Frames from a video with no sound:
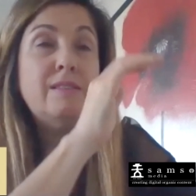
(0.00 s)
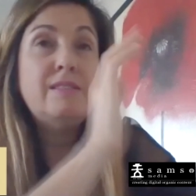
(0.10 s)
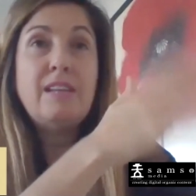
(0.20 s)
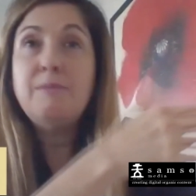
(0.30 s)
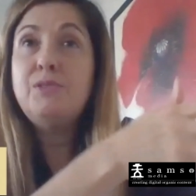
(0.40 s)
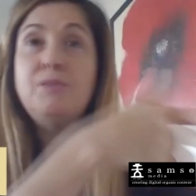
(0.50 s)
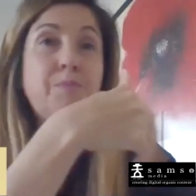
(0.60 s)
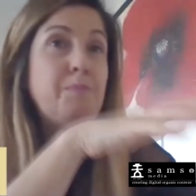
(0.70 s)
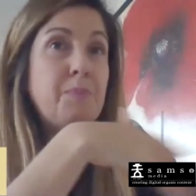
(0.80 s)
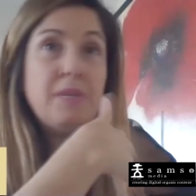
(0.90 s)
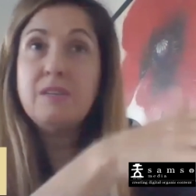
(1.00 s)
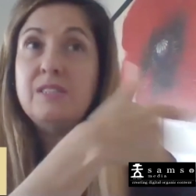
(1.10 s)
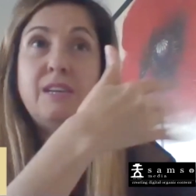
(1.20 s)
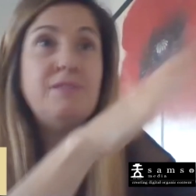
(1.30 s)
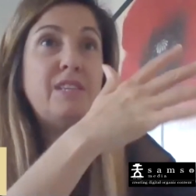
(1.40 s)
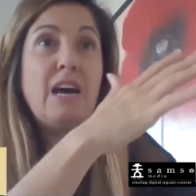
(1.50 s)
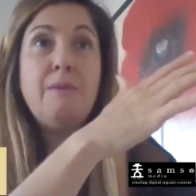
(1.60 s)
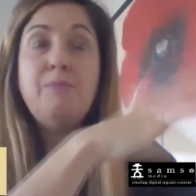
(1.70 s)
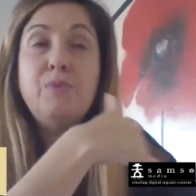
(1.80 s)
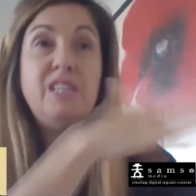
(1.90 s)
It's time to pick ourselves
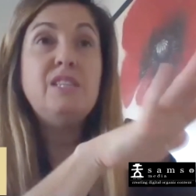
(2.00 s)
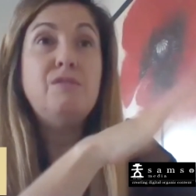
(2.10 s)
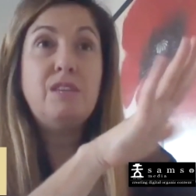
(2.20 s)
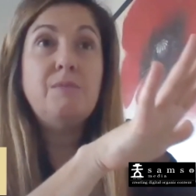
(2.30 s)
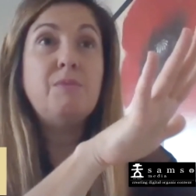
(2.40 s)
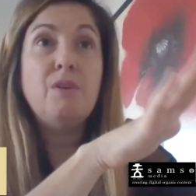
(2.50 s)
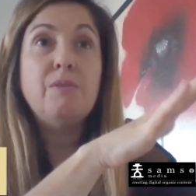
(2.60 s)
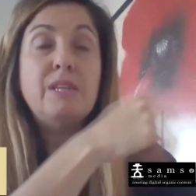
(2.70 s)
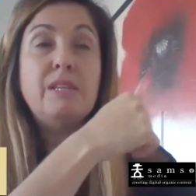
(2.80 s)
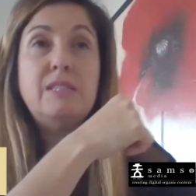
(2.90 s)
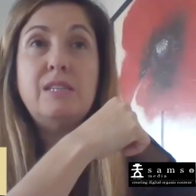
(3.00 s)
up. We need to keep going.